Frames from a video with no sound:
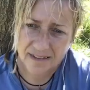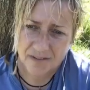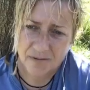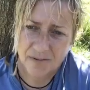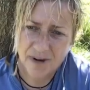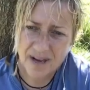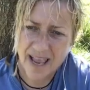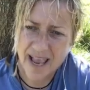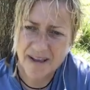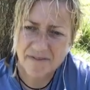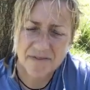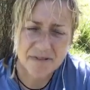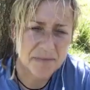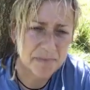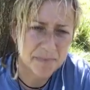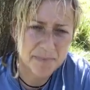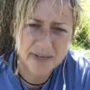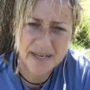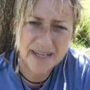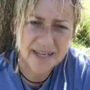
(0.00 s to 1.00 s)
we
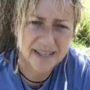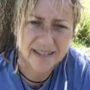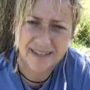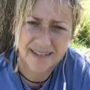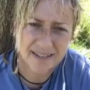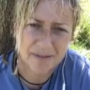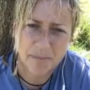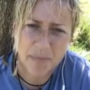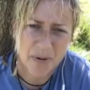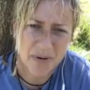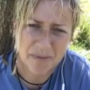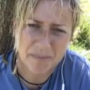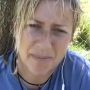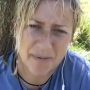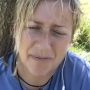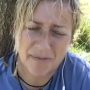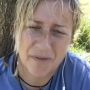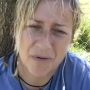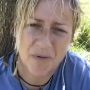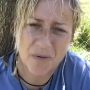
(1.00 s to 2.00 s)
haven't been at this point
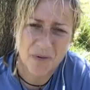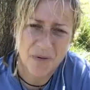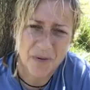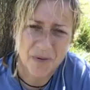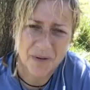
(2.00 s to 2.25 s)
before.